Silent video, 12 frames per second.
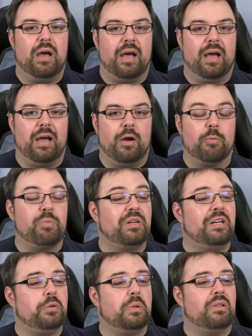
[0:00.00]
or put
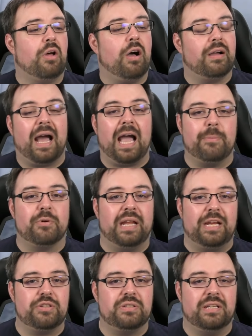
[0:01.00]
it into a long
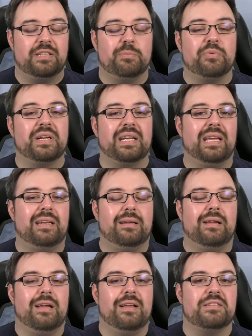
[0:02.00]
hibernation and to bring
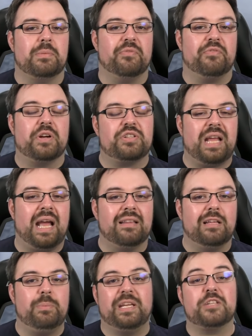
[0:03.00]
in some fresh
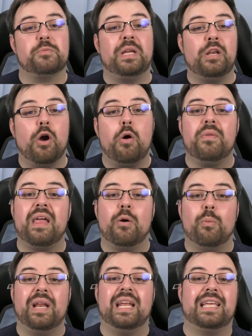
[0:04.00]
talent, because we know
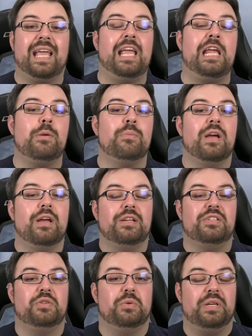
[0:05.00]
that when it came
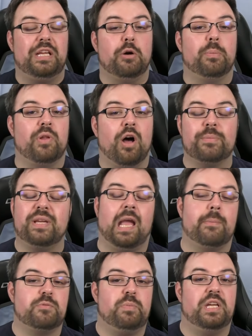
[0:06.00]
to Neil
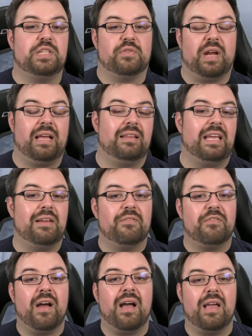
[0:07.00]
Blomkamp's pitch for Alien
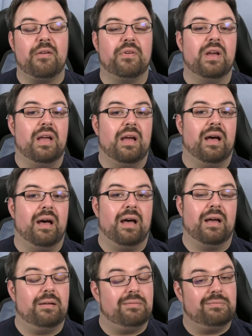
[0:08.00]
5,
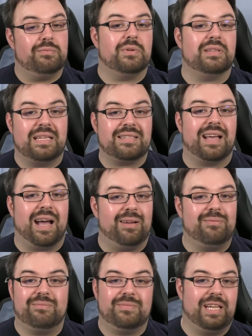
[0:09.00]
Ridley
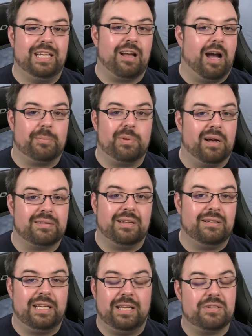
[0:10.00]
Scott, he cock-blocked
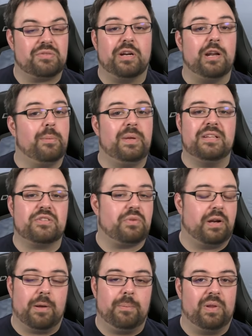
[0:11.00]
it. He straight
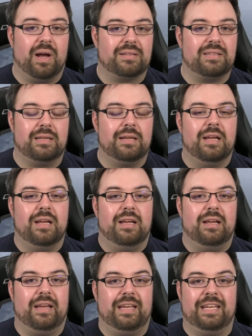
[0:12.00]
up blocked it,
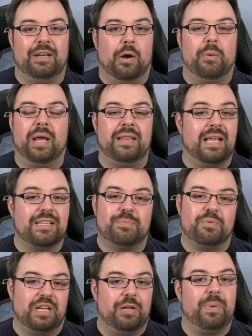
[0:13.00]
you know, and that's
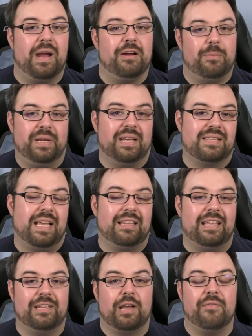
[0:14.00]
pretty apparent because
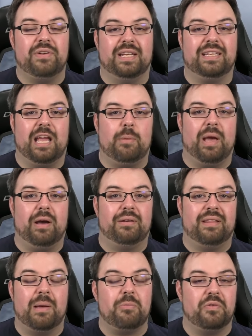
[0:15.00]
Alien Covenant came out
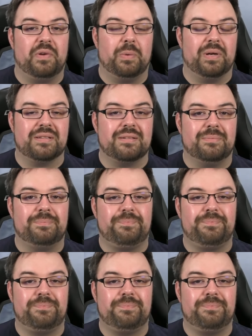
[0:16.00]
and that movie was